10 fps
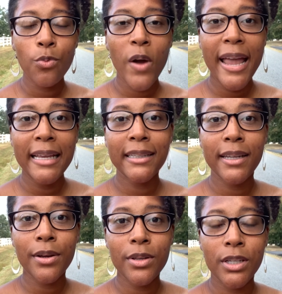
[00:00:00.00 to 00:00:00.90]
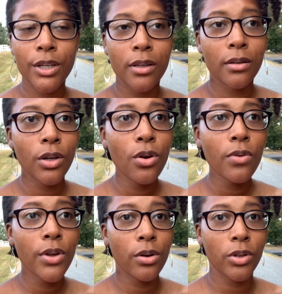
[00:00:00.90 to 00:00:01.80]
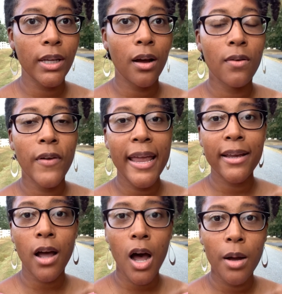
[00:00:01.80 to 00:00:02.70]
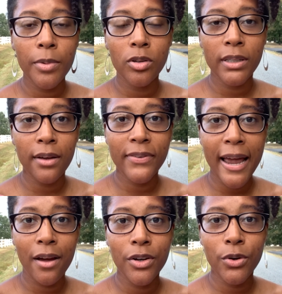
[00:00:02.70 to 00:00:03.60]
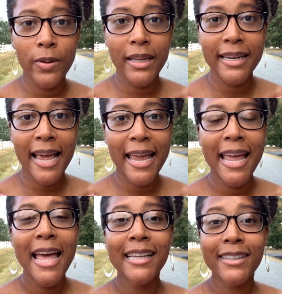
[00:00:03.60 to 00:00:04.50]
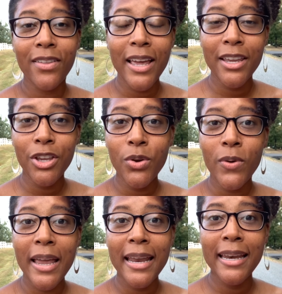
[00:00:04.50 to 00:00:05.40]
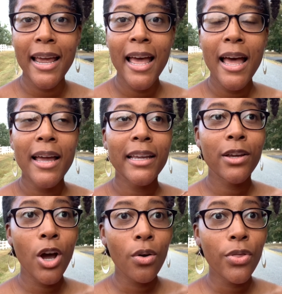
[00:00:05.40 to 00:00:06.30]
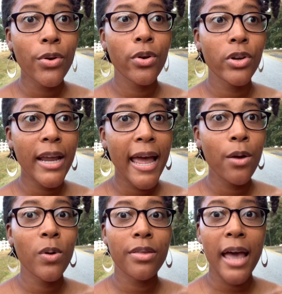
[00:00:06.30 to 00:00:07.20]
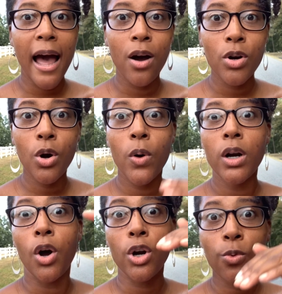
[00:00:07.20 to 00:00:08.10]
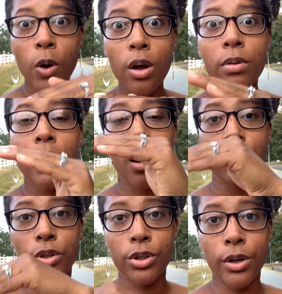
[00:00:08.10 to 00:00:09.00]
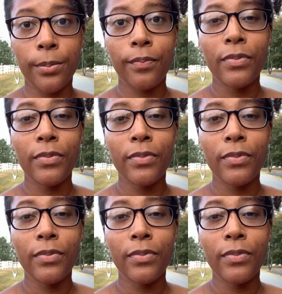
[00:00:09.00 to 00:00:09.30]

ways to, to soothe yourself and calm yourself down during the day so that you can go through your day without going on a roller coaster.